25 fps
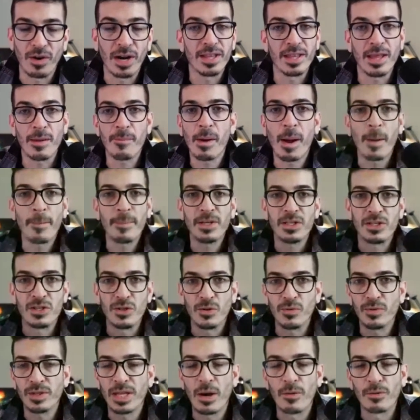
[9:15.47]
And they might be
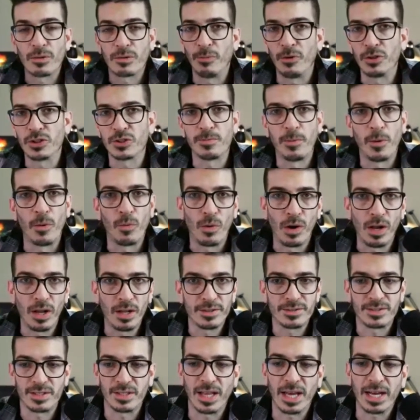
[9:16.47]
doing that with multiple
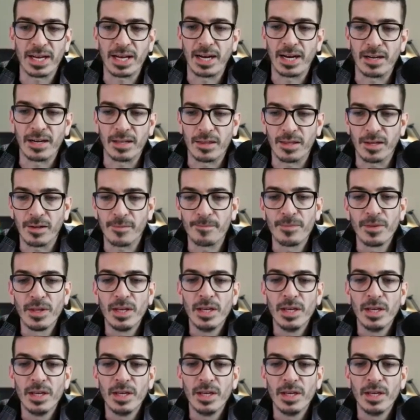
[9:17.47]
wallets and that kind of thing.